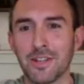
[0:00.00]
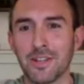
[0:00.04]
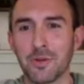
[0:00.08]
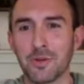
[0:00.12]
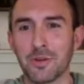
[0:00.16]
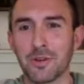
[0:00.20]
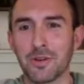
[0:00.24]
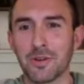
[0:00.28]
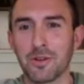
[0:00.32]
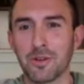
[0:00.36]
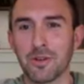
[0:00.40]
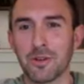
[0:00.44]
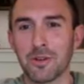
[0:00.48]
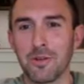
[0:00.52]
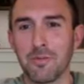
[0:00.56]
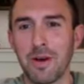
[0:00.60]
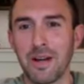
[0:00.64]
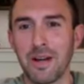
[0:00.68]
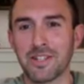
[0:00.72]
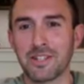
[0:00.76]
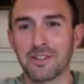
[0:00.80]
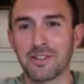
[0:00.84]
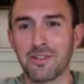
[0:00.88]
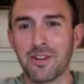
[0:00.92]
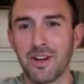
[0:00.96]
were about
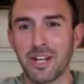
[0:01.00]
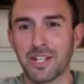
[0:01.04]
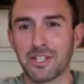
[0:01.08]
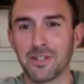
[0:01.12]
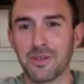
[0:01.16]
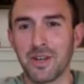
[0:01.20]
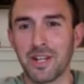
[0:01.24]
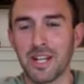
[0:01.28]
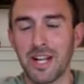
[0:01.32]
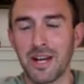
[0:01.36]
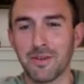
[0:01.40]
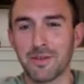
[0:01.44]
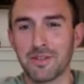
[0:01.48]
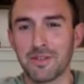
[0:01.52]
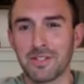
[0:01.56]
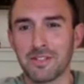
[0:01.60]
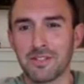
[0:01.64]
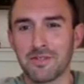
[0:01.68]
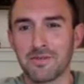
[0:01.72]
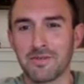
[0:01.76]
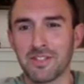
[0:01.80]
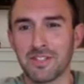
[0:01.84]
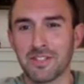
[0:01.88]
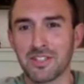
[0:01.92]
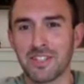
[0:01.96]
to graduate. I
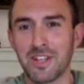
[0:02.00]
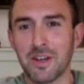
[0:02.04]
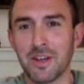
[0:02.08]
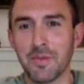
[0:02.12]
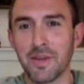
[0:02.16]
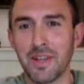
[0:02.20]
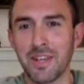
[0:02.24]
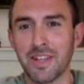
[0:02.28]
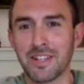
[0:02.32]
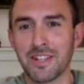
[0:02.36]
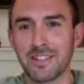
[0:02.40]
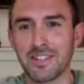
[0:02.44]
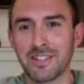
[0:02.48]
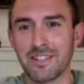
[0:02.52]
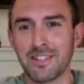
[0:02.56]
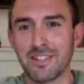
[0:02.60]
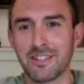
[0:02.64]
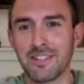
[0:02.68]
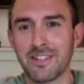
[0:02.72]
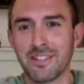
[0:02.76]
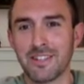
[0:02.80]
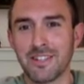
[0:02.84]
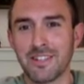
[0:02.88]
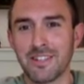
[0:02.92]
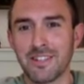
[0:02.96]
was just coming in as
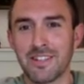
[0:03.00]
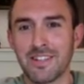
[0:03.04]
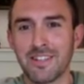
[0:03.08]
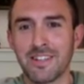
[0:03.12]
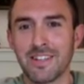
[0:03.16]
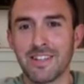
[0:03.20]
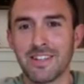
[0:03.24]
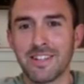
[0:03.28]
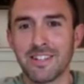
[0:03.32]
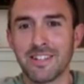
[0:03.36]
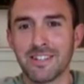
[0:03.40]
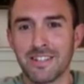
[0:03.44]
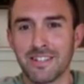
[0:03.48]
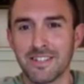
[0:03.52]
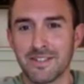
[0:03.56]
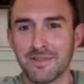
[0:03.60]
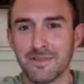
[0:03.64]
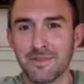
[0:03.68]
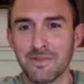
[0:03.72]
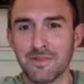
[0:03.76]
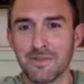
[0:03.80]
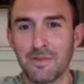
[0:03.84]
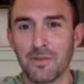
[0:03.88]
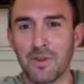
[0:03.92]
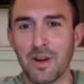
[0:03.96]
a
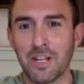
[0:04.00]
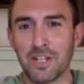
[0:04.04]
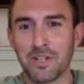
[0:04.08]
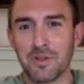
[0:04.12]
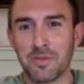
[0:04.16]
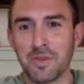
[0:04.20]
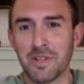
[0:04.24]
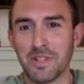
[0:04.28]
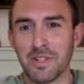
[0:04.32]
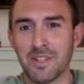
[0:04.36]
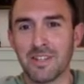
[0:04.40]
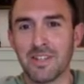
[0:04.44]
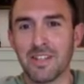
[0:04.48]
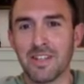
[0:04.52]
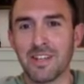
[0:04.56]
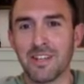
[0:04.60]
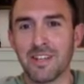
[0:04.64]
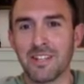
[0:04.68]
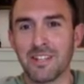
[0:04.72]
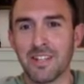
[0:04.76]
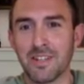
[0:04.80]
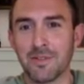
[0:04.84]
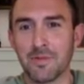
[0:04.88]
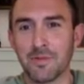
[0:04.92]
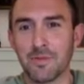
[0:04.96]
freshman,
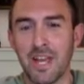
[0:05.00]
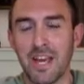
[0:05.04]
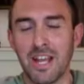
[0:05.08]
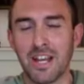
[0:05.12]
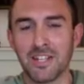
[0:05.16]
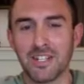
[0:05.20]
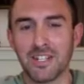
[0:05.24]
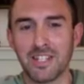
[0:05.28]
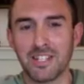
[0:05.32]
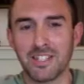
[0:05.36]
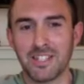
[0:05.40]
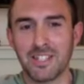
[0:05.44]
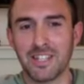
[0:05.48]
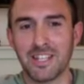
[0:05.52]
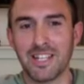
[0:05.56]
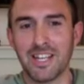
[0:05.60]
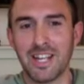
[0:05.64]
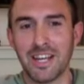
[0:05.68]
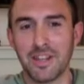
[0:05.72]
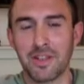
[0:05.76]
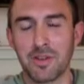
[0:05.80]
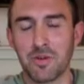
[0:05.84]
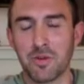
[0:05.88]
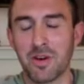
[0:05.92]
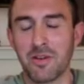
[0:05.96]
and we had a chance to
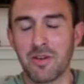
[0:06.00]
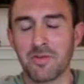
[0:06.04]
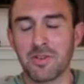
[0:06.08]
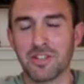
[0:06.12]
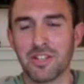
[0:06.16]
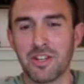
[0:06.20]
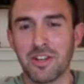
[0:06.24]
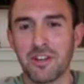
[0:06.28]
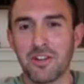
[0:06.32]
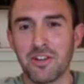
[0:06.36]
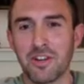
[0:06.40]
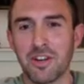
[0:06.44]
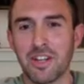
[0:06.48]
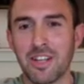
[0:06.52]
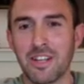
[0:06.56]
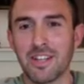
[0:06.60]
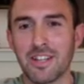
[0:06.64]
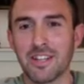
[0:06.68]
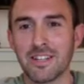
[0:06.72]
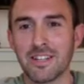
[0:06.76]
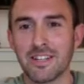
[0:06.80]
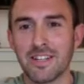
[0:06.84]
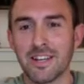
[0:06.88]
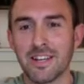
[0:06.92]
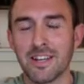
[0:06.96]
connect through our fraternity.
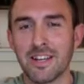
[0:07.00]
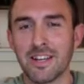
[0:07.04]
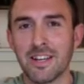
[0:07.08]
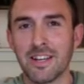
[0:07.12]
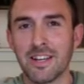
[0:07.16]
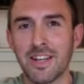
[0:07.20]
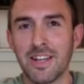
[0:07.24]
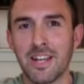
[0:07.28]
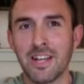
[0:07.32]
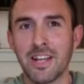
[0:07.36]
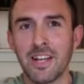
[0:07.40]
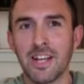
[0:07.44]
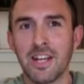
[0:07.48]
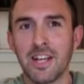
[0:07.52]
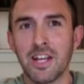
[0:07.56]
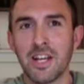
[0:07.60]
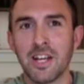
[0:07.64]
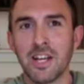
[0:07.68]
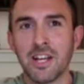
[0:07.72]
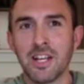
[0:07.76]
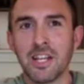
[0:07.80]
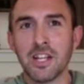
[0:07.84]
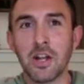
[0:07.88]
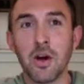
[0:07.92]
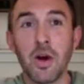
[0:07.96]
And
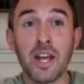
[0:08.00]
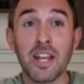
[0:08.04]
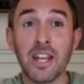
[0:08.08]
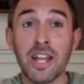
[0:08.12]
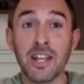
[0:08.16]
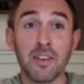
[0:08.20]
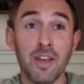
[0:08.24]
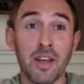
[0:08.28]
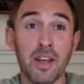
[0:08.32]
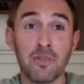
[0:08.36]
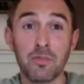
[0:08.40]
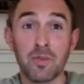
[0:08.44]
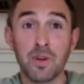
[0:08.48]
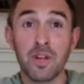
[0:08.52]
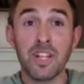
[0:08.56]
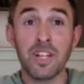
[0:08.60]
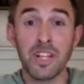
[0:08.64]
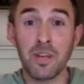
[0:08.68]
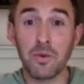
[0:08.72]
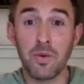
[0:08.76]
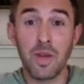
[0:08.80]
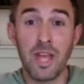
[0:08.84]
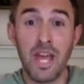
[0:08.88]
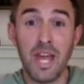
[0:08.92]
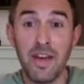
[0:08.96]
and really
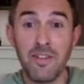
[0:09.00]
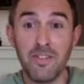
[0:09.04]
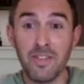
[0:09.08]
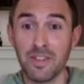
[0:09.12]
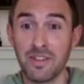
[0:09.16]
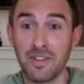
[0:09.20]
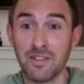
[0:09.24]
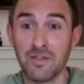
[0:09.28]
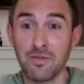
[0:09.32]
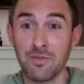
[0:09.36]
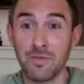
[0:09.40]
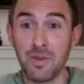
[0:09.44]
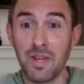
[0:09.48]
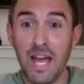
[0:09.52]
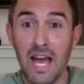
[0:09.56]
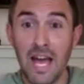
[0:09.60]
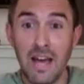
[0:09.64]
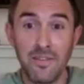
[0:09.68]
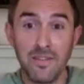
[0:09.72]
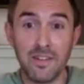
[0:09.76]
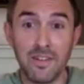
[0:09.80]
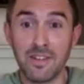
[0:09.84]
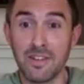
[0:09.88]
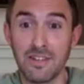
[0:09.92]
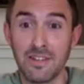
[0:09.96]
we
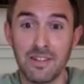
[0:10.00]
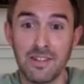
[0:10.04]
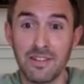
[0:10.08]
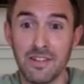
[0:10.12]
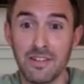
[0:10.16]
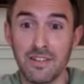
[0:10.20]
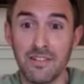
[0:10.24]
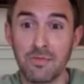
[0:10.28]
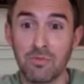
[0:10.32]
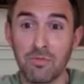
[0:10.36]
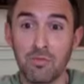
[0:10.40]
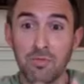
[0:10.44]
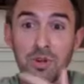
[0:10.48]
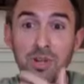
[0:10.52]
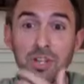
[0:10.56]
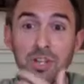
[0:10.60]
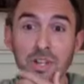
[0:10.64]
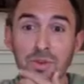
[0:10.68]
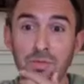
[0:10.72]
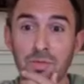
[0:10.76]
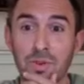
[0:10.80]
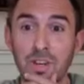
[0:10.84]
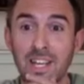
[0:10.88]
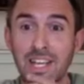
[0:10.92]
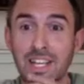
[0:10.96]
haven't really
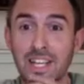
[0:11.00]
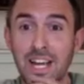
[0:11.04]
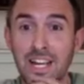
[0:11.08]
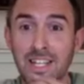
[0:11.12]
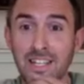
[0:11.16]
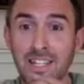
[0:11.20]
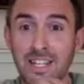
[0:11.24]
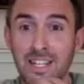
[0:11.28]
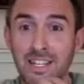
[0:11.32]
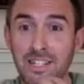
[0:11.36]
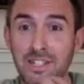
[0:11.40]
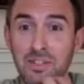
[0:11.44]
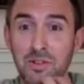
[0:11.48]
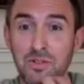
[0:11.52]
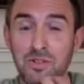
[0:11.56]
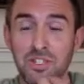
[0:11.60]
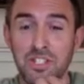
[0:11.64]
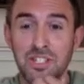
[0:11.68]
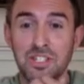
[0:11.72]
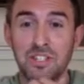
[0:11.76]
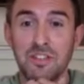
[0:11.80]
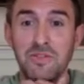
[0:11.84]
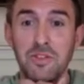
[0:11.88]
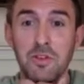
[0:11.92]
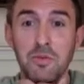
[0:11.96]
reconnected until
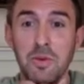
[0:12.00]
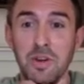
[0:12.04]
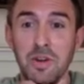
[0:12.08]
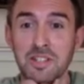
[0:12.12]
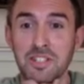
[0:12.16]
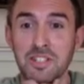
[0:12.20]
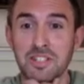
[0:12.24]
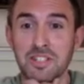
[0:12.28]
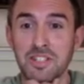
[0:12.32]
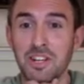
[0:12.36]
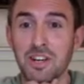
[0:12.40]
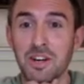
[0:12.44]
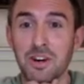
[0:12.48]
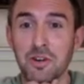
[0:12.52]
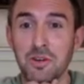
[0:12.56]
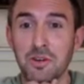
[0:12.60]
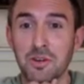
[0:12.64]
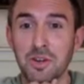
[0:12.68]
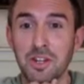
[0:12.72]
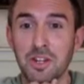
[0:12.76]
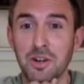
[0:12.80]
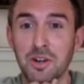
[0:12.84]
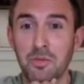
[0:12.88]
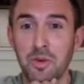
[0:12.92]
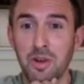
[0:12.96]
just a few months ago.
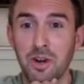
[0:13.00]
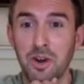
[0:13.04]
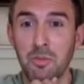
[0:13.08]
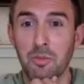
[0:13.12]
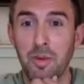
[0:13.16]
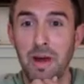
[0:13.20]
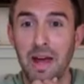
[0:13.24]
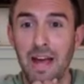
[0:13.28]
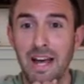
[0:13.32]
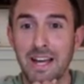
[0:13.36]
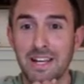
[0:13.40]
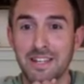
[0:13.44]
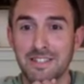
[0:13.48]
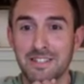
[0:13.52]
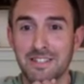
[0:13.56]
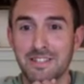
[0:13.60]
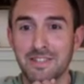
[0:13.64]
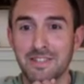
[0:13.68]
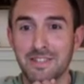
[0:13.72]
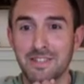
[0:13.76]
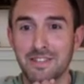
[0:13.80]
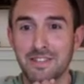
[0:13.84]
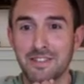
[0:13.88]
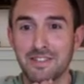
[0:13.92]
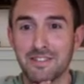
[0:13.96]
When our
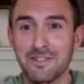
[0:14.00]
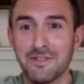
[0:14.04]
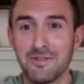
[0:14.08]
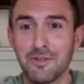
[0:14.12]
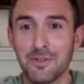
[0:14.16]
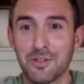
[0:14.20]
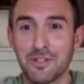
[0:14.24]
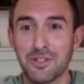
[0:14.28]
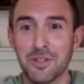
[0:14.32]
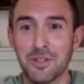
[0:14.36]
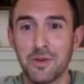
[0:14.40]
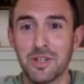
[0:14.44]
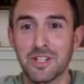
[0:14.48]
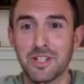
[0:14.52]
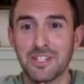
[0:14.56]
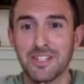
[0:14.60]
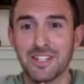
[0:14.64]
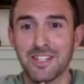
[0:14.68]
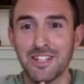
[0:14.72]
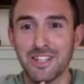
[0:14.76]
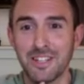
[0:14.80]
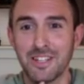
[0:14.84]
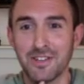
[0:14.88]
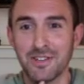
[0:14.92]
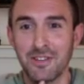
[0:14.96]
paths
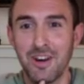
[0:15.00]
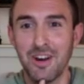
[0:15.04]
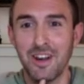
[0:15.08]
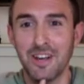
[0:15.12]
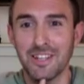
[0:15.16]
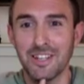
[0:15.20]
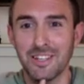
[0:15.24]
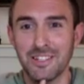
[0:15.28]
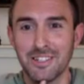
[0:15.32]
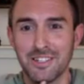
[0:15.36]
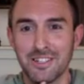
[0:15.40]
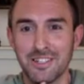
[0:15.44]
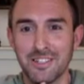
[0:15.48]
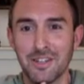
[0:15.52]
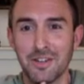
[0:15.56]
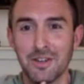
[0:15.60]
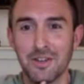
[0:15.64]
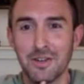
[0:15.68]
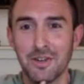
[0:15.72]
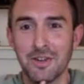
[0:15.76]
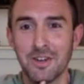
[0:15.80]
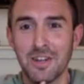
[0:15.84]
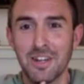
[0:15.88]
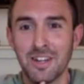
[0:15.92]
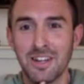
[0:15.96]
fortuitously crossed.
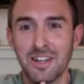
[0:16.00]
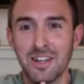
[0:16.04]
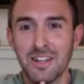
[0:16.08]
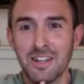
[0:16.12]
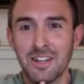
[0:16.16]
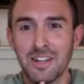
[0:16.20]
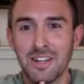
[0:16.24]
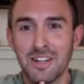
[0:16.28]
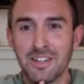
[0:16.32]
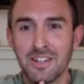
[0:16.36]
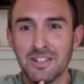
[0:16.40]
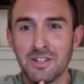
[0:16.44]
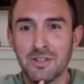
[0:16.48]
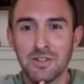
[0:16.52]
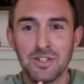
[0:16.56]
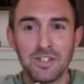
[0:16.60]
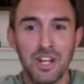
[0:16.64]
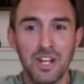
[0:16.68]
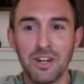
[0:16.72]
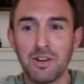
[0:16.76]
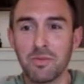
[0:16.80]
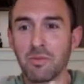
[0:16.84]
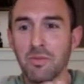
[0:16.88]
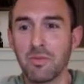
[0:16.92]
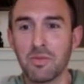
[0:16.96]
So
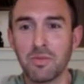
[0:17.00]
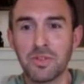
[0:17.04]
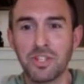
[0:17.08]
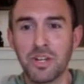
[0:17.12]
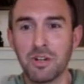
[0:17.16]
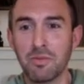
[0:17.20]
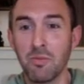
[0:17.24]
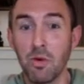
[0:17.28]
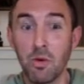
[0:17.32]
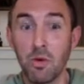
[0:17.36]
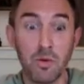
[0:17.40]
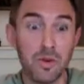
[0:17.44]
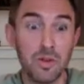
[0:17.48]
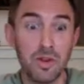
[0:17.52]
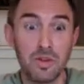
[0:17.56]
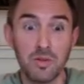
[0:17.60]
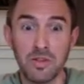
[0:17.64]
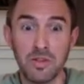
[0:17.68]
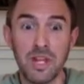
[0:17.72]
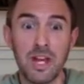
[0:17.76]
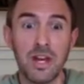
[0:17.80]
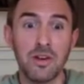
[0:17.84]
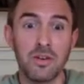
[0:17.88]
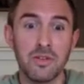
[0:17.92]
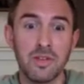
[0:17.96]
share more with,
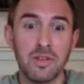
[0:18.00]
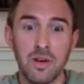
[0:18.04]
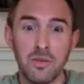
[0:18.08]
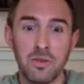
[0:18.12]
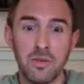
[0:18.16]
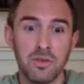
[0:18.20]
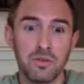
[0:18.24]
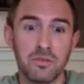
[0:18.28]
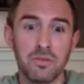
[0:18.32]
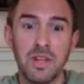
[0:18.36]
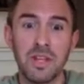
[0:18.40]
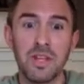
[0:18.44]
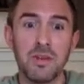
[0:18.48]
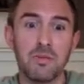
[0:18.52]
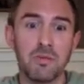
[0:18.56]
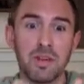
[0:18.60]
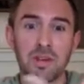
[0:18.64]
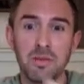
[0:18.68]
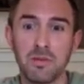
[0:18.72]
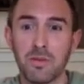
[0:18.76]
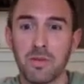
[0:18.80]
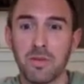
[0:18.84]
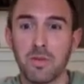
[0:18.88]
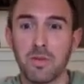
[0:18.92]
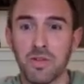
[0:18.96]
not with me,
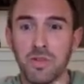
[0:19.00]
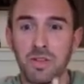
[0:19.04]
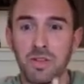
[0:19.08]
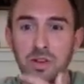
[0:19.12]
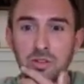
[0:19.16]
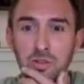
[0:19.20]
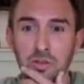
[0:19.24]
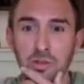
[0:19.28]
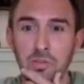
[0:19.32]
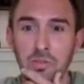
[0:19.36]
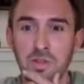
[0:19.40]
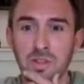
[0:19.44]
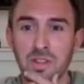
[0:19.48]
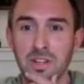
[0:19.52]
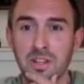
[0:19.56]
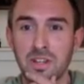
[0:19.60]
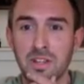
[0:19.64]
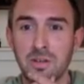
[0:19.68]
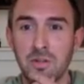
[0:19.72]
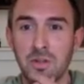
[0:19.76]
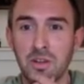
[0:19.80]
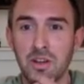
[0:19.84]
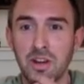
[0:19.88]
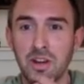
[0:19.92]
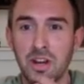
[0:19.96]
but with the group and the
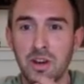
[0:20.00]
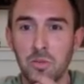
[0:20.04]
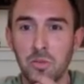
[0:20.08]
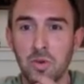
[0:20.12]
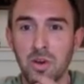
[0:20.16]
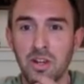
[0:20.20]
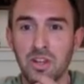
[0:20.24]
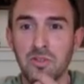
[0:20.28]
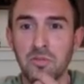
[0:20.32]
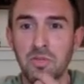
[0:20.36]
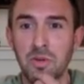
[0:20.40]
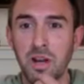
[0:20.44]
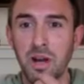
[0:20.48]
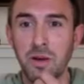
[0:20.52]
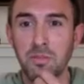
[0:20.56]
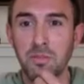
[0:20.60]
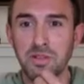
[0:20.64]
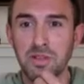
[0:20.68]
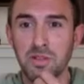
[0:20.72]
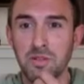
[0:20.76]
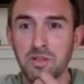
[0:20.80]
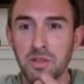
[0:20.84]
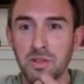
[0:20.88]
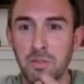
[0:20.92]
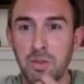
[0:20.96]
community here, what you've been up
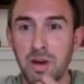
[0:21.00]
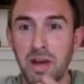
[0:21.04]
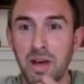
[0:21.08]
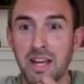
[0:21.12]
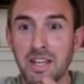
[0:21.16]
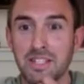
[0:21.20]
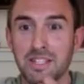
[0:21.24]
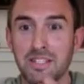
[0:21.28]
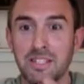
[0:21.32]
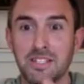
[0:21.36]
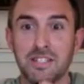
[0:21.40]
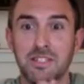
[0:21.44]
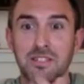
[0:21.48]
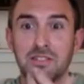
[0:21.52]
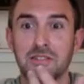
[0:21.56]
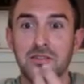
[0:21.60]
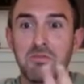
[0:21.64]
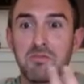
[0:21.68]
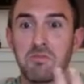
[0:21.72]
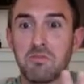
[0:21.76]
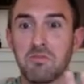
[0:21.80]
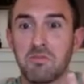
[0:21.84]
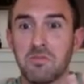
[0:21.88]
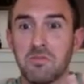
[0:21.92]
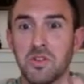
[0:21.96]
to in the past
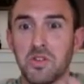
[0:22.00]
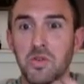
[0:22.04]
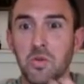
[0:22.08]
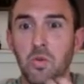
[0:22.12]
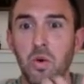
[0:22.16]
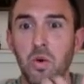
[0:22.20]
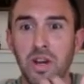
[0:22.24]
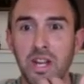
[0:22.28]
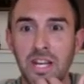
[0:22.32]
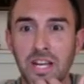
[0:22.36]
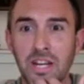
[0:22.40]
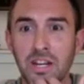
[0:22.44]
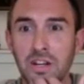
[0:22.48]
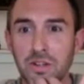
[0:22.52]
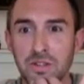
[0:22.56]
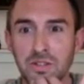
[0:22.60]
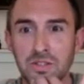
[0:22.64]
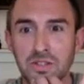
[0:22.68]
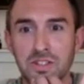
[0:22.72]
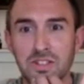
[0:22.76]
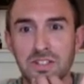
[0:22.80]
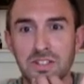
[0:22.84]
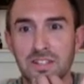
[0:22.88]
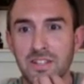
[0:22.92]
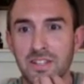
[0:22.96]
20
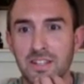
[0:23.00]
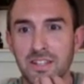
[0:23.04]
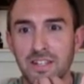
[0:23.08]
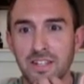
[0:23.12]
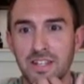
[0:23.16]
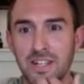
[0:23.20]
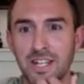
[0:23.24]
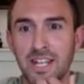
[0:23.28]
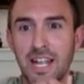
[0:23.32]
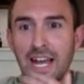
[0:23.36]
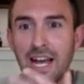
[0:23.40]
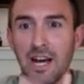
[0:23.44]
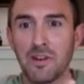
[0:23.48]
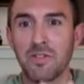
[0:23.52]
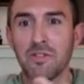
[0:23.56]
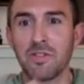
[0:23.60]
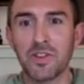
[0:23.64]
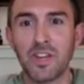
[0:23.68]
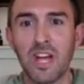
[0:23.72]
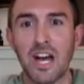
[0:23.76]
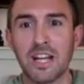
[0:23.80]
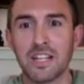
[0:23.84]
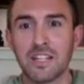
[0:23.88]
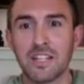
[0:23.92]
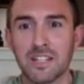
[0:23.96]
years, and how have you
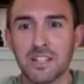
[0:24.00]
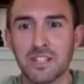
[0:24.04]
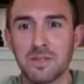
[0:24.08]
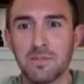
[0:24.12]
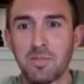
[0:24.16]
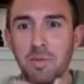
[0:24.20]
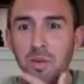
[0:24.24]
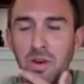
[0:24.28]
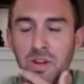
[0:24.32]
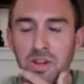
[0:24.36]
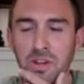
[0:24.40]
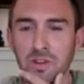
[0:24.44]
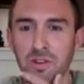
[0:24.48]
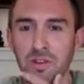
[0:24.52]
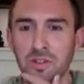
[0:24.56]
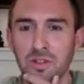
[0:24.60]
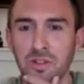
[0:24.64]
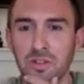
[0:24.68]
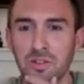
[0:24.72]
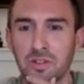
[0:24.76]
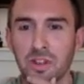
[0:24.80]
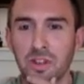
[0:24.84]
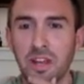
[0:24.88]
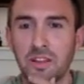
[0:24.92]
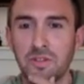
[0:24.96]
gotten to this point in
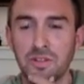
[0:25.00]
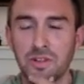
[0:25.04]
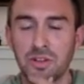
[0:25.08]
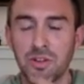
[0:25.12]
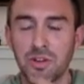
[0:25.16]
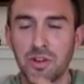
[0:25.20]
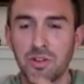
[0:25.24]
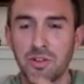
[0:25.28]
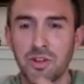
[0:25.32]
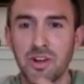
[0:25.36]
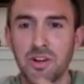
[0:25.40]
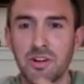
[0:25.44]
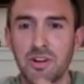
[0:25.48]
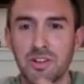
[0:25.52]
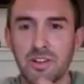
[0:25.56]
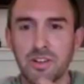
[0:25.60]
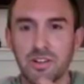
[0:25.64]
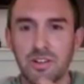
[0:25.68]
your life and your career?